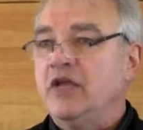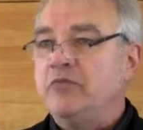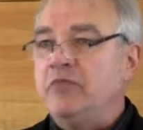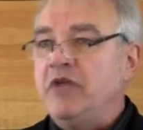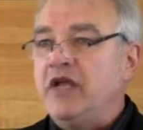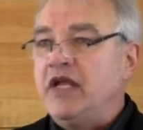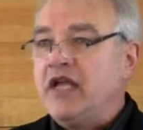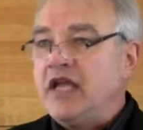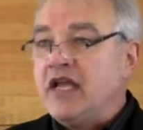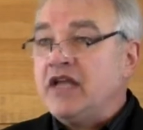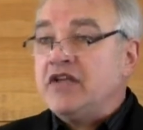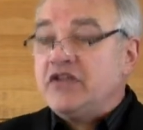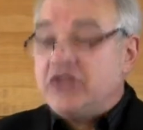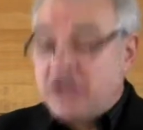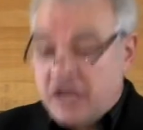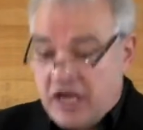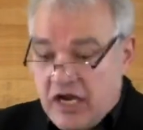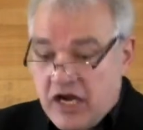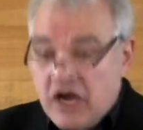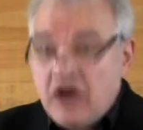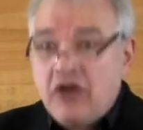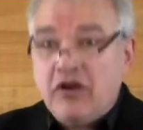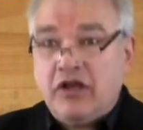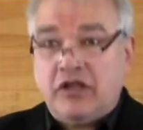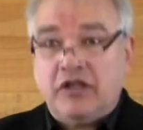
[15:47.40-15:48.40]
It begins
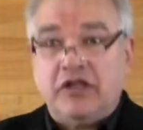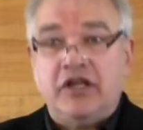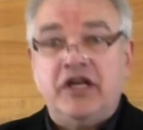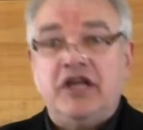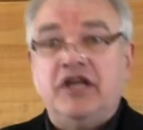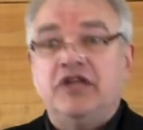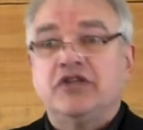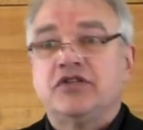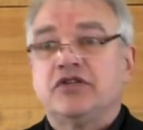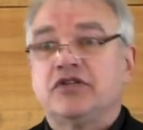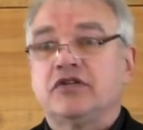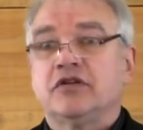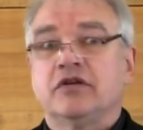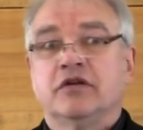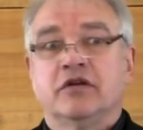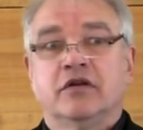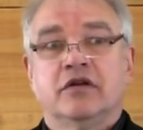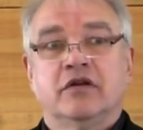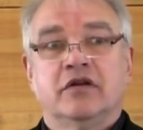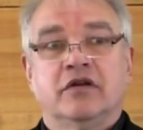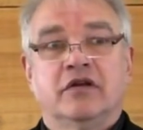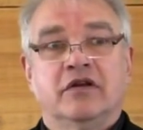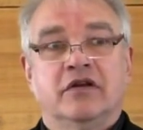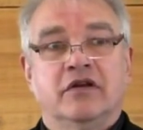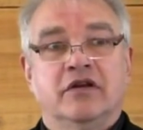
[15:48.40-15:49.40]
here, at least,
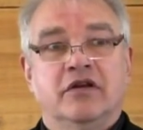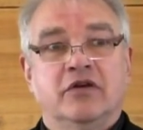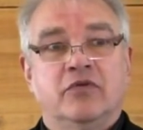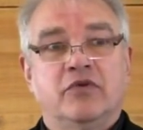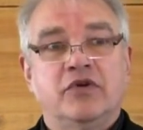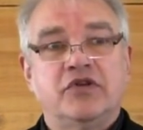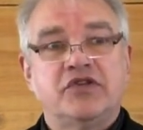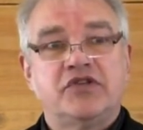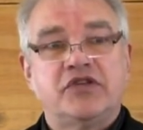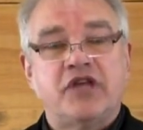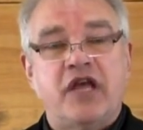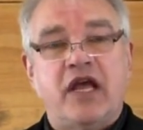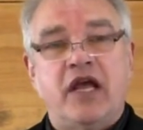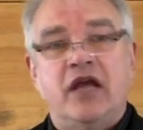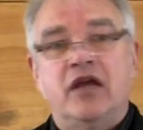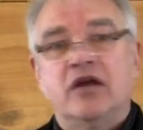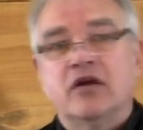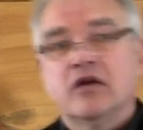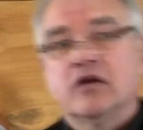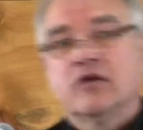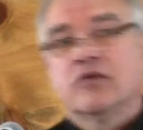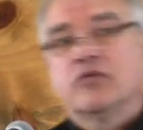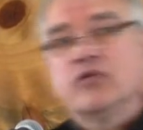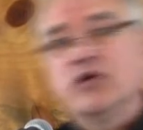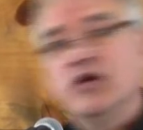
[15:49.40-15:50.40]
with
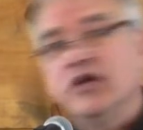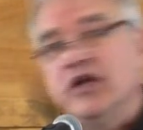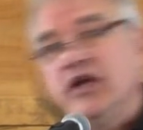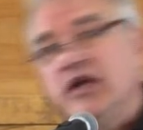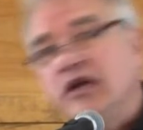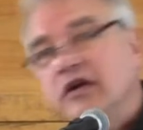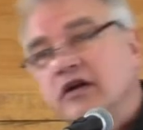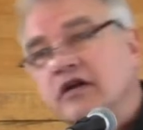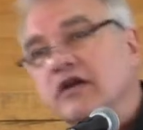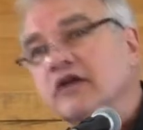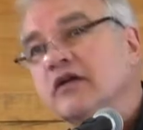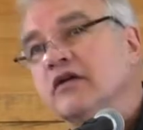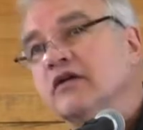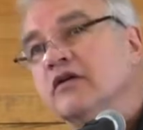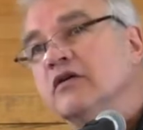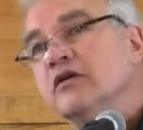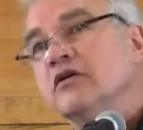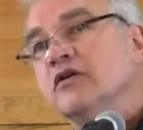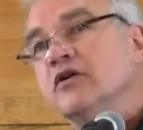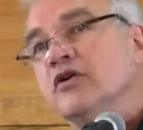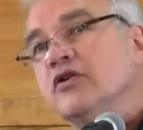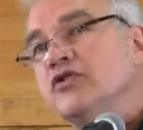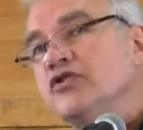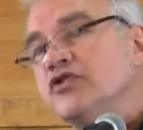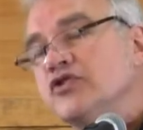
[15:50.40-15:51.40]
saying, Really?
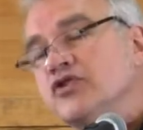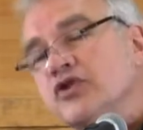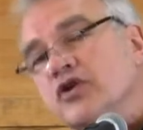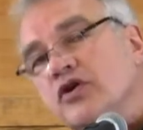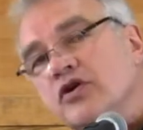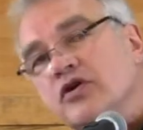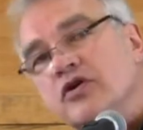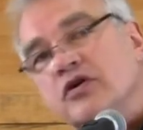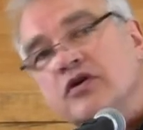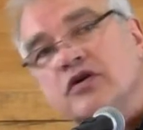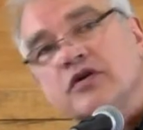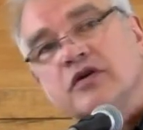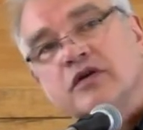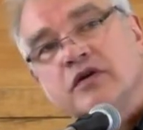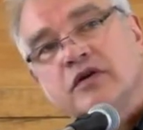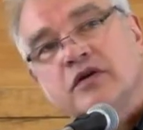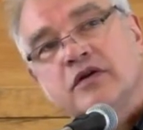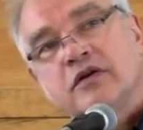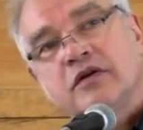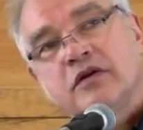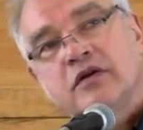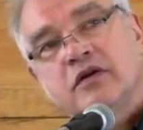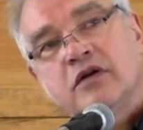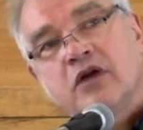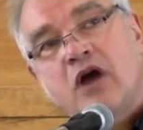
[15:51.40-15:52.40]
Are you sure?
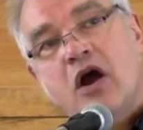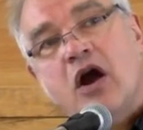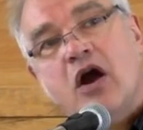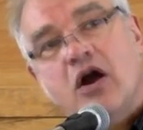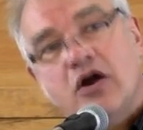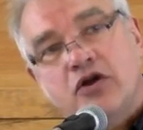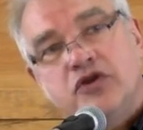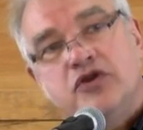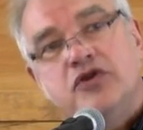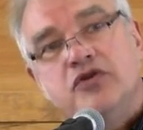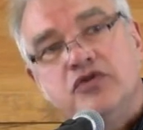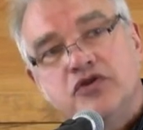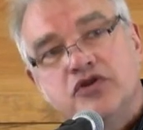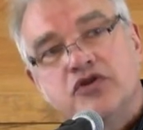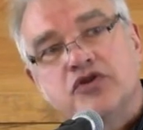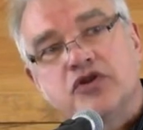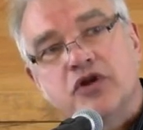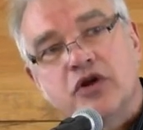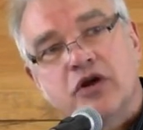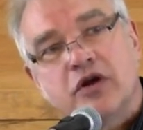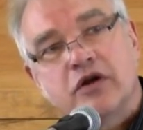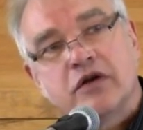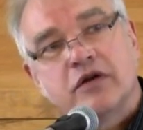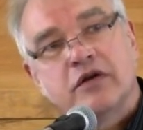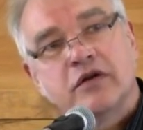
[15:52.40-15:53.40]
Are you
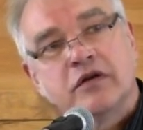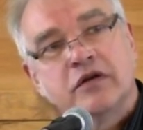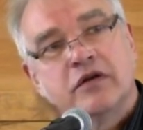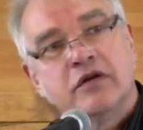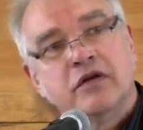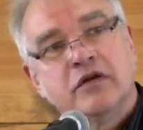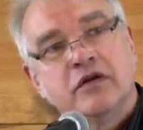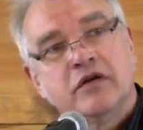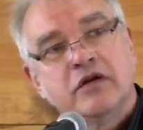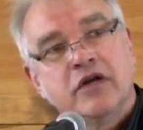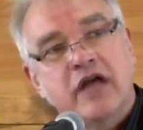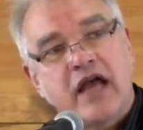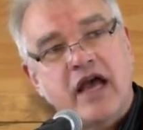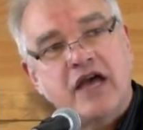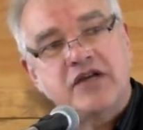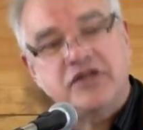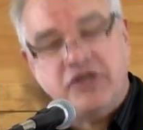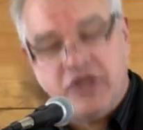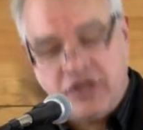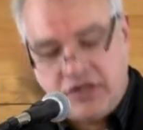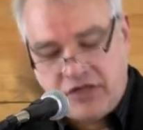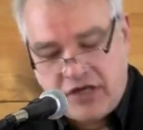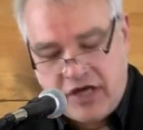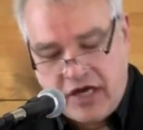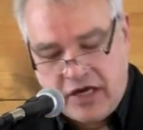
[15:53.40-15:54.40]
sure?
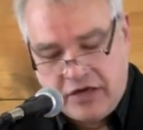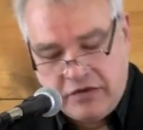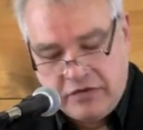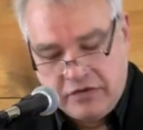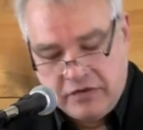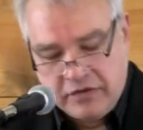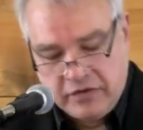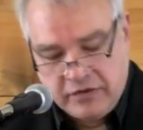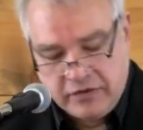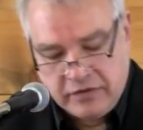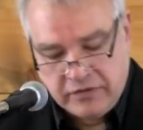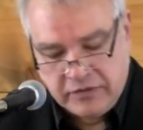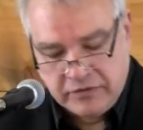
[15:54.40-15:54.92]
Has he said?